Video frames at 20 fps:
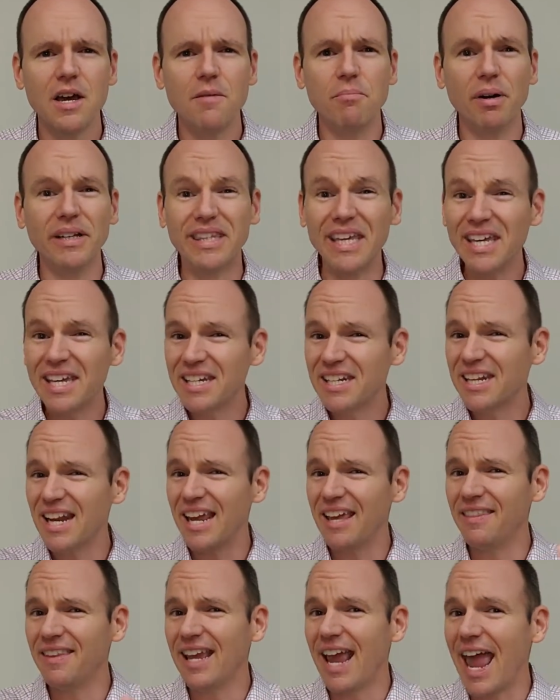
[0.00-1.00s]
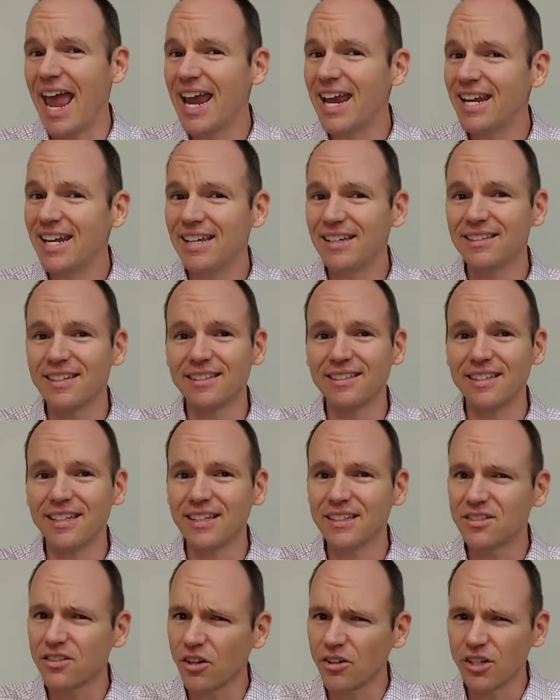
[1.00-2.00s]
But then in the 80s, as
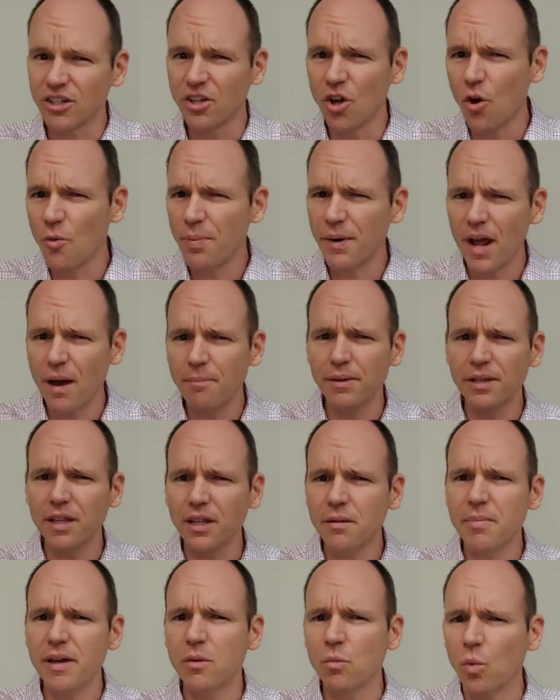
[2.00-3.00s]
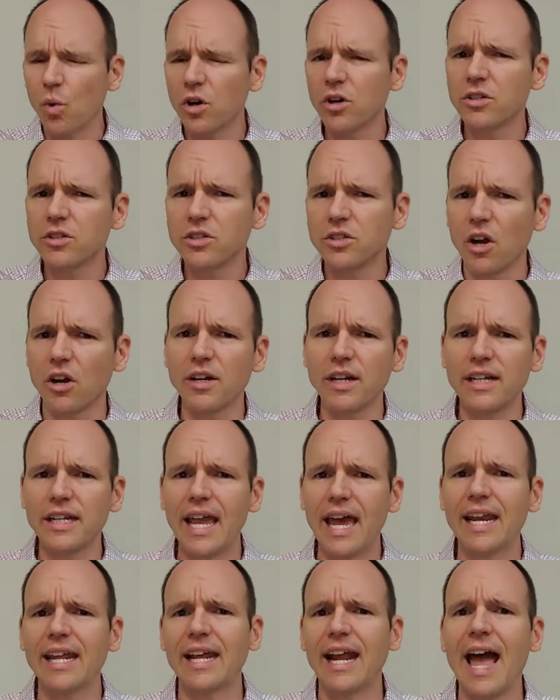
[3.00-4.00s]
things started to open up a little bit and word started
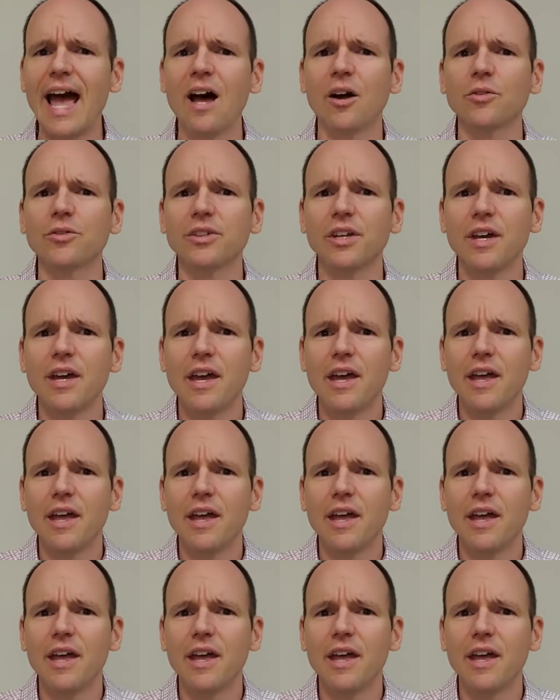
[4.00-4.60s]
getting out,